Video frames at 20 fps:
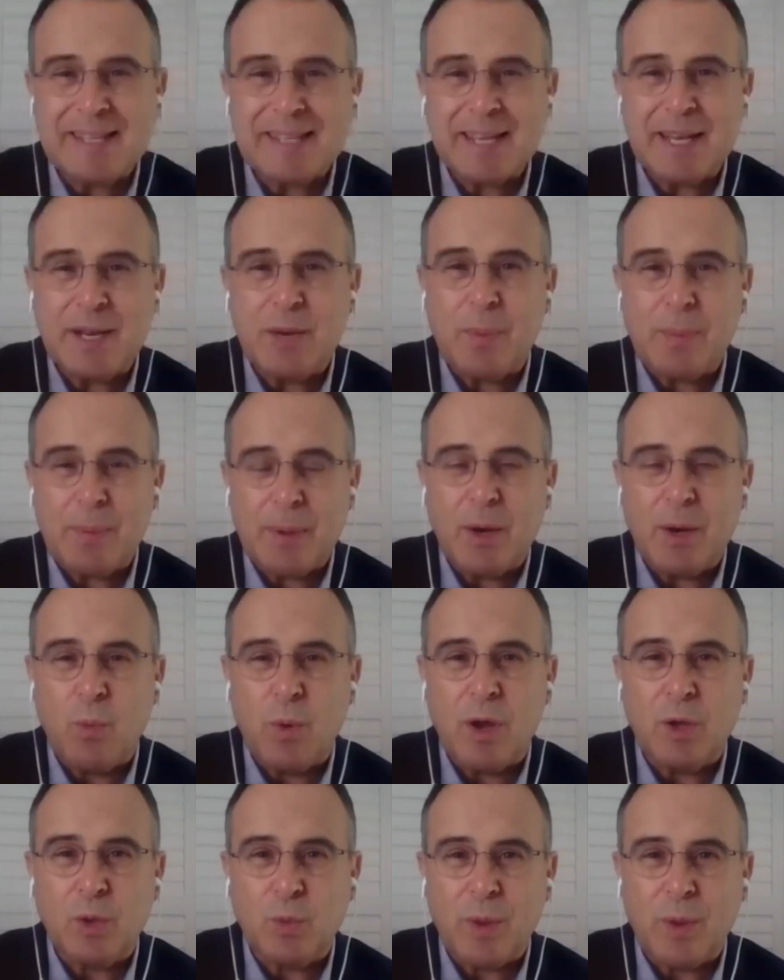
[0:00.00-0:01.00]
in a
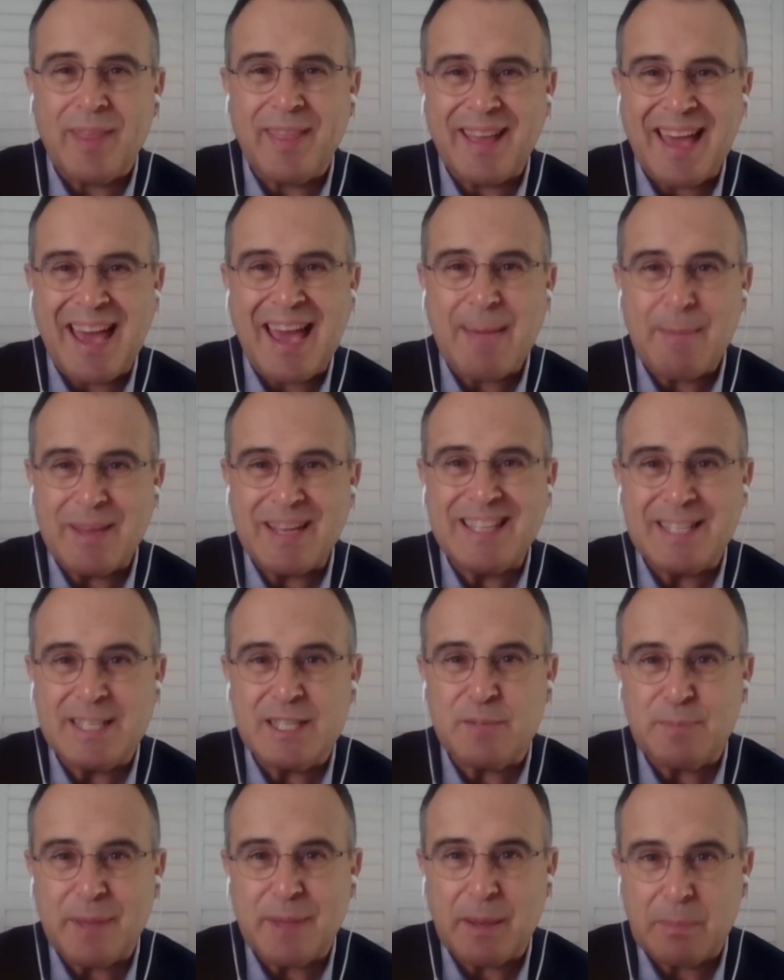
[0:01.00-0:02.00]
world where the game
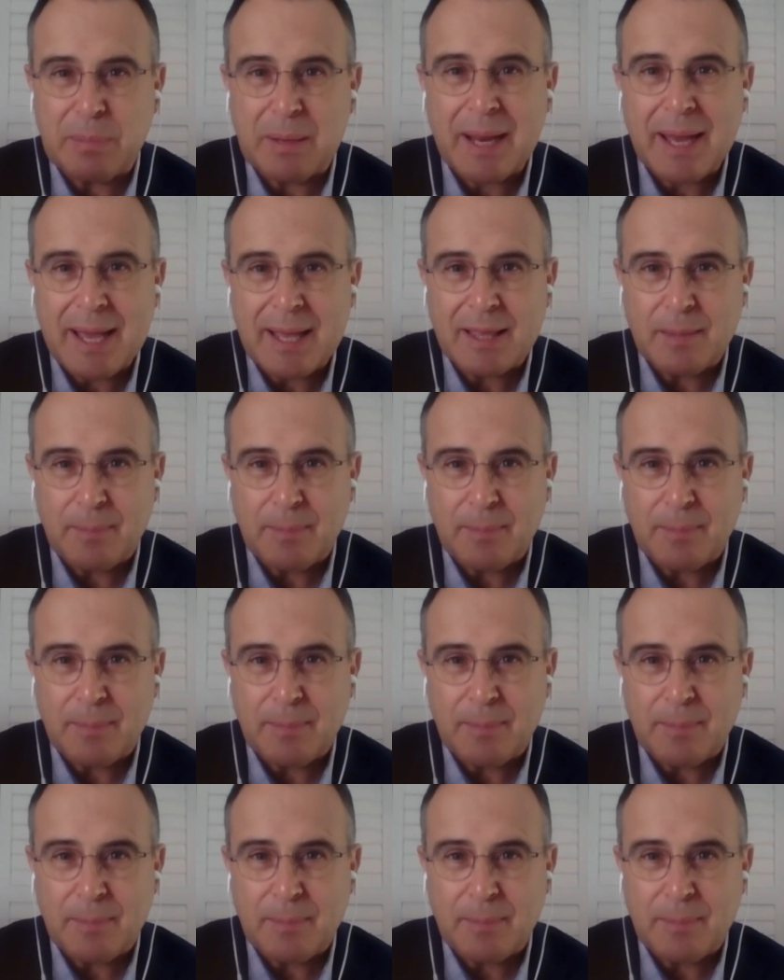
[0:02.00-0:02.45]
isn't being played,